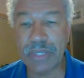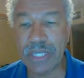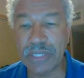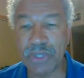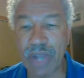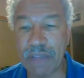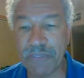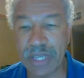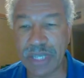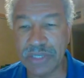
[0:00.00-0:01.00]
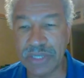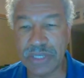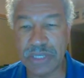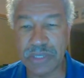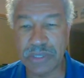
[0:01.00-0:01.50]
the traffic
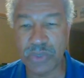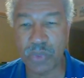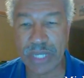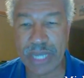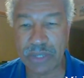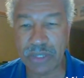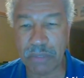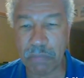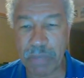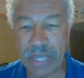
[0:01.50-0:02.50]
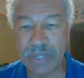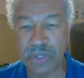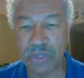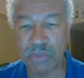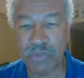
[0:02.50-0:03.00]
engineers went out on a
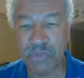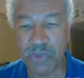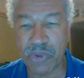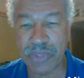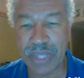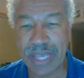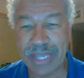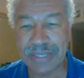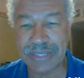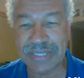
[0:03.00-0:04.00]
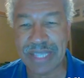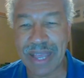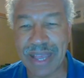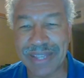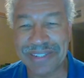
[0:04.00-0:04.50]
bender before they
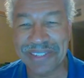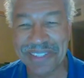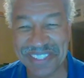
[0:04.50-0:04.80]
designed